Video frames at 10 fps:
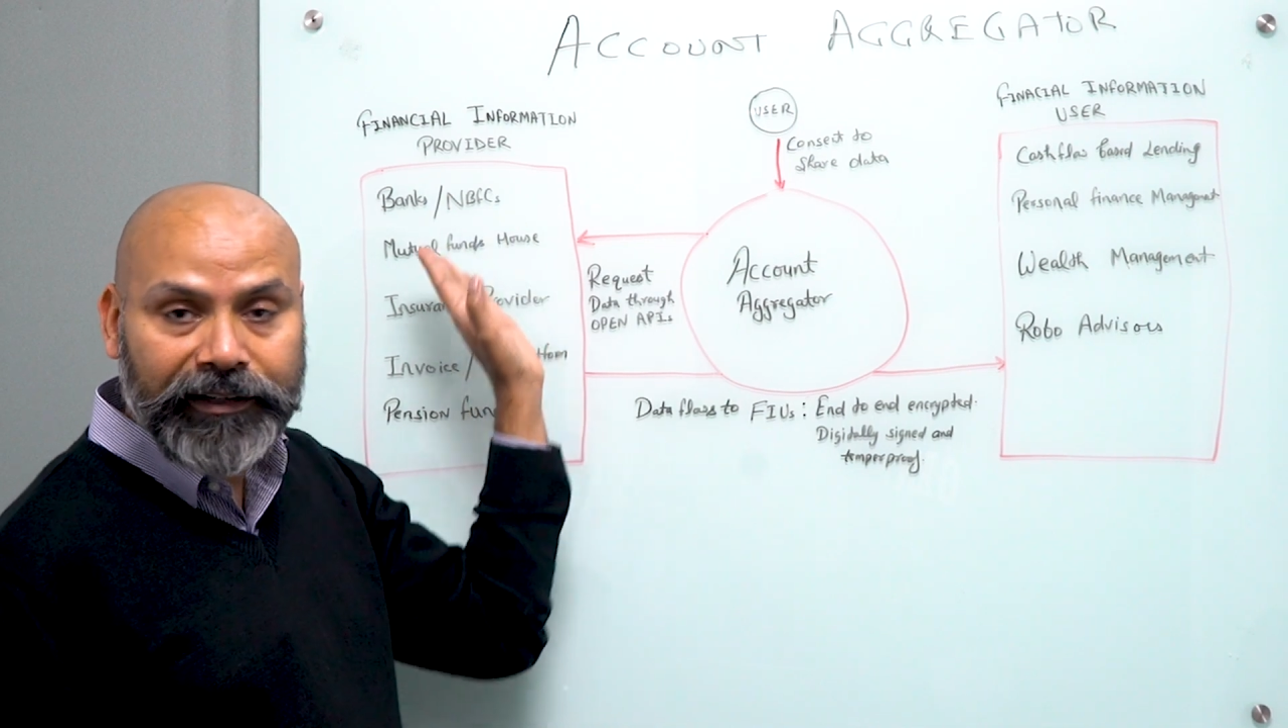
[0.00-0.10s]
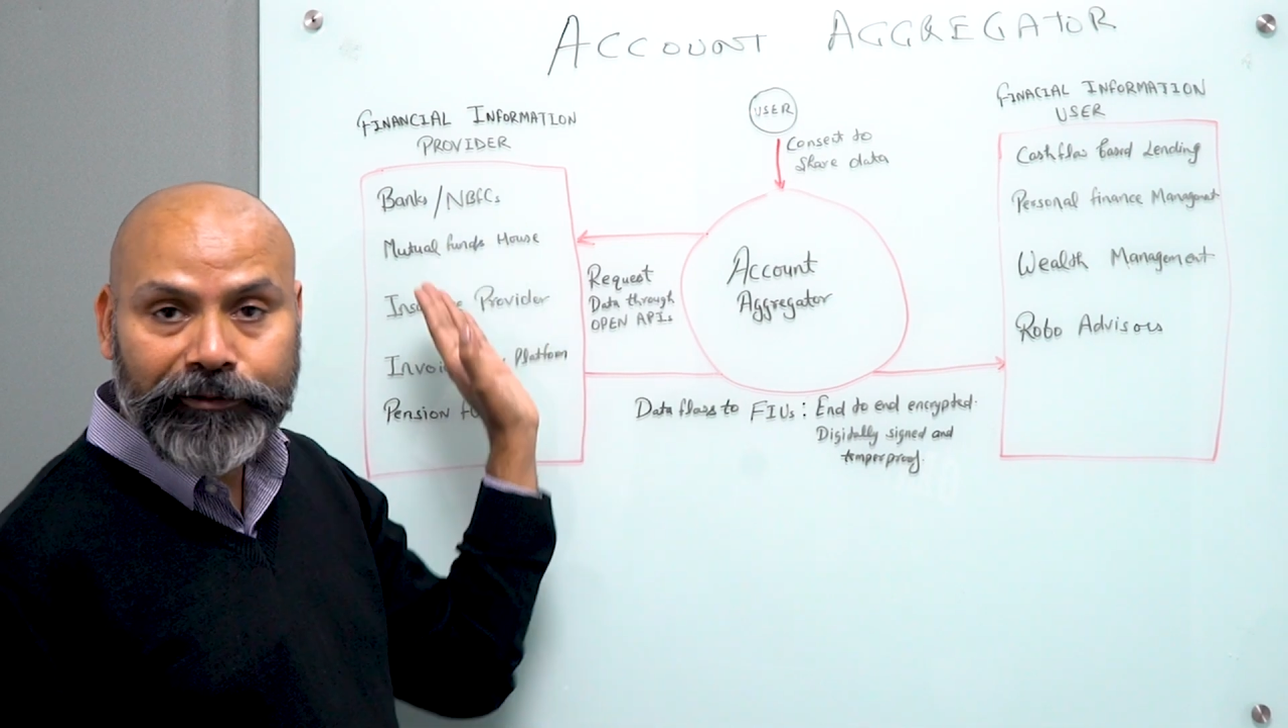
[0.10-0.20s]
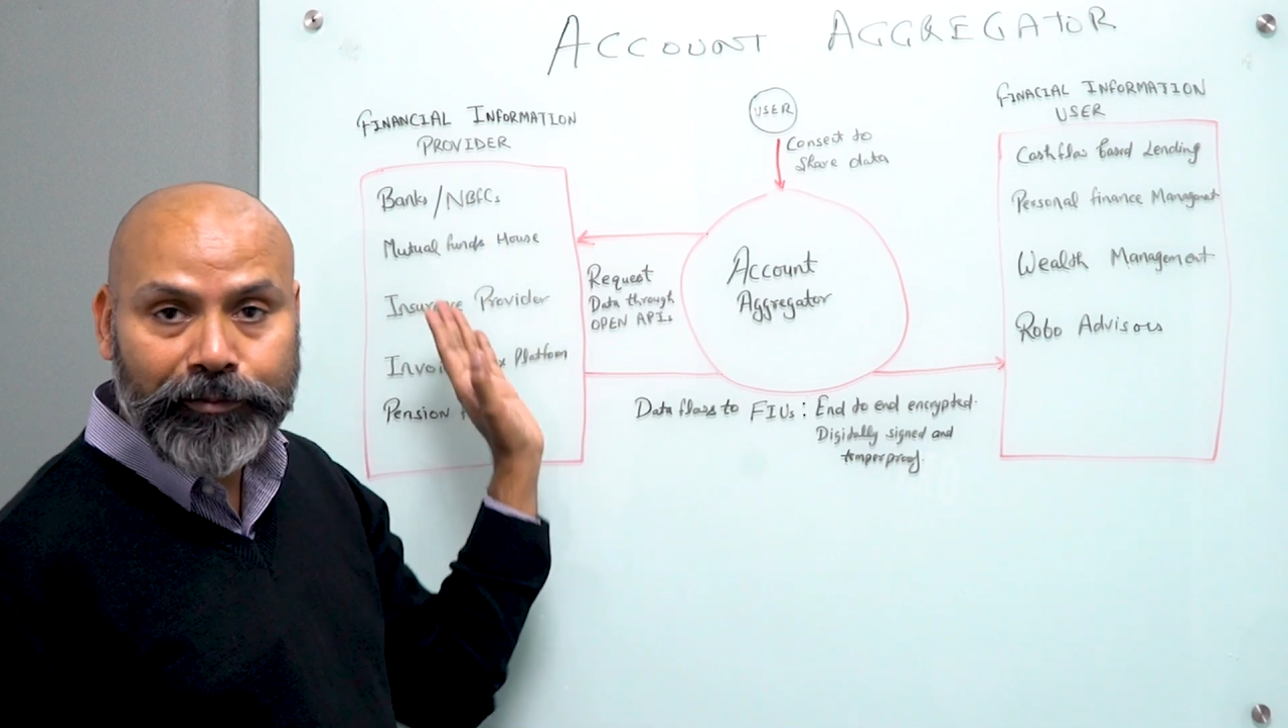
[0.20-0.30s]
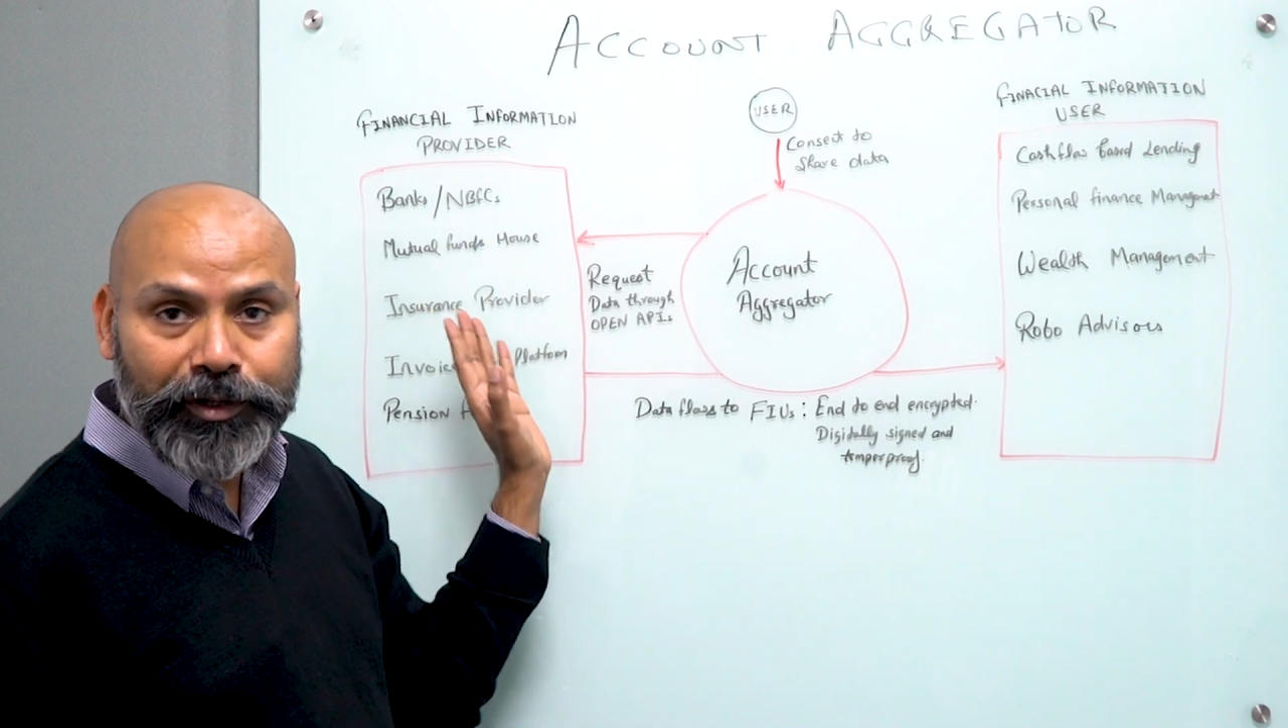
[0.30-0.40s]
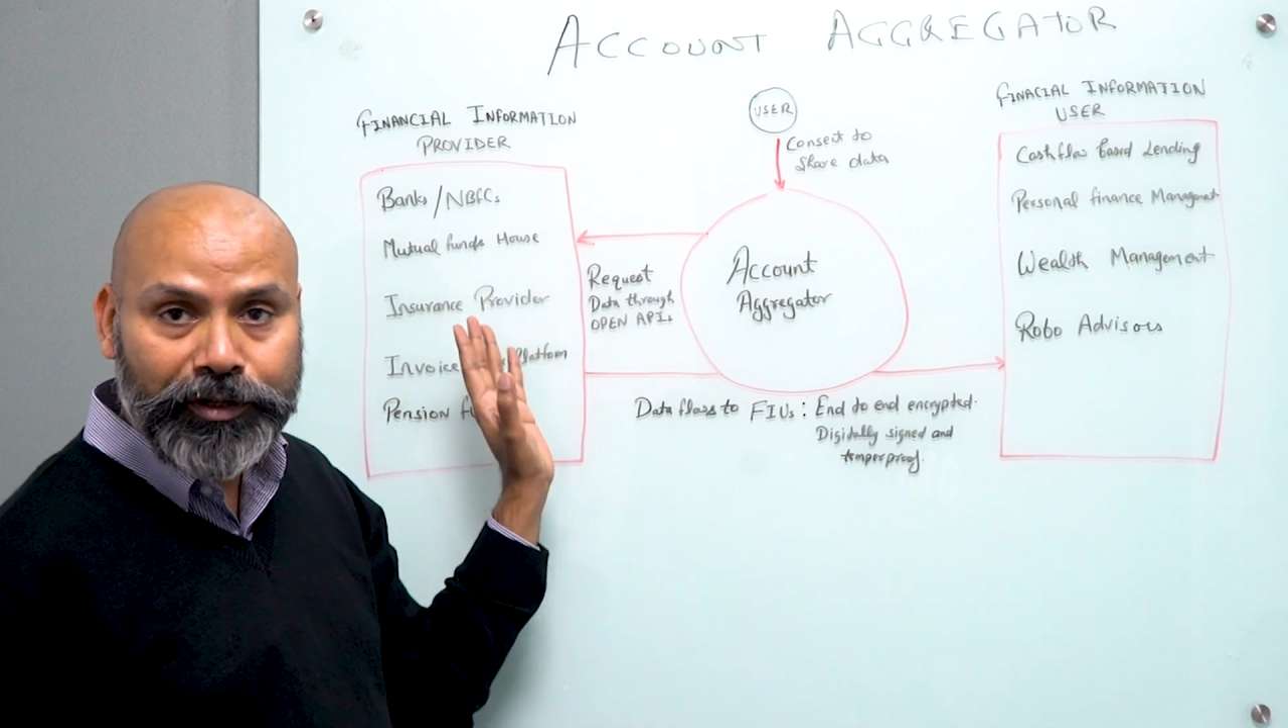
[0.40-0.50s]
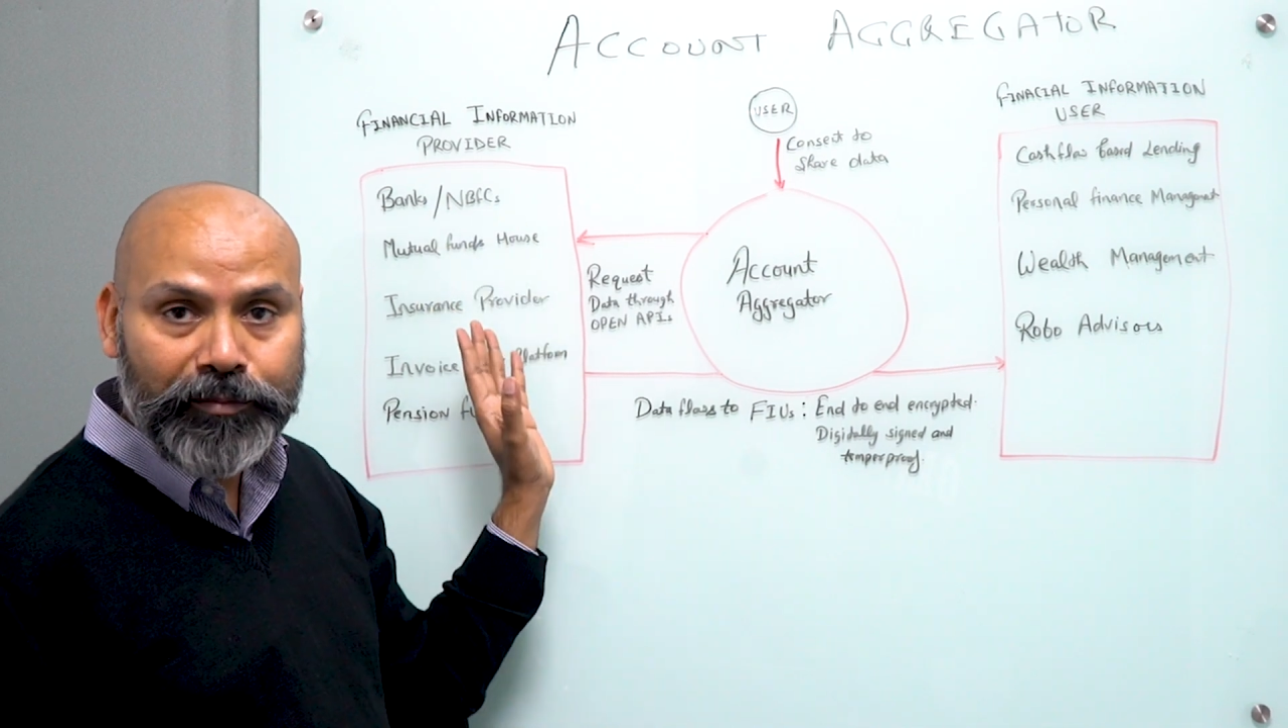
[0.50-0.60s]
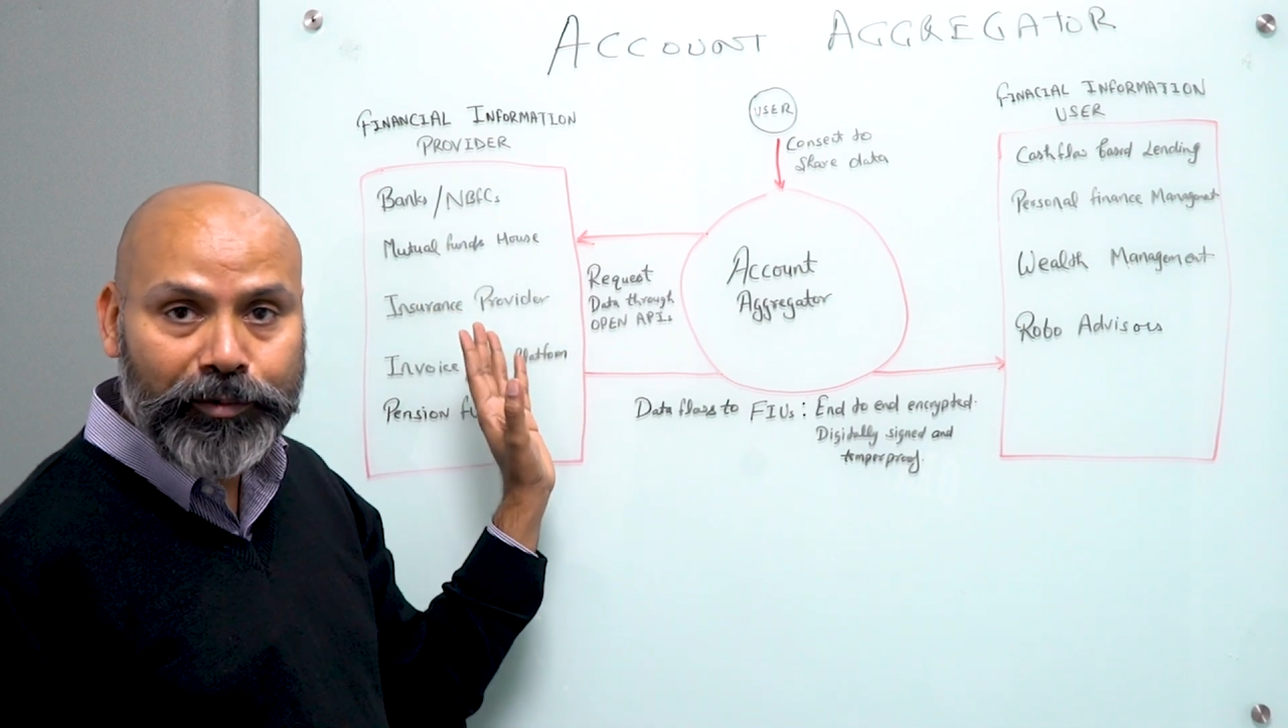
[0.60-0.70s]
information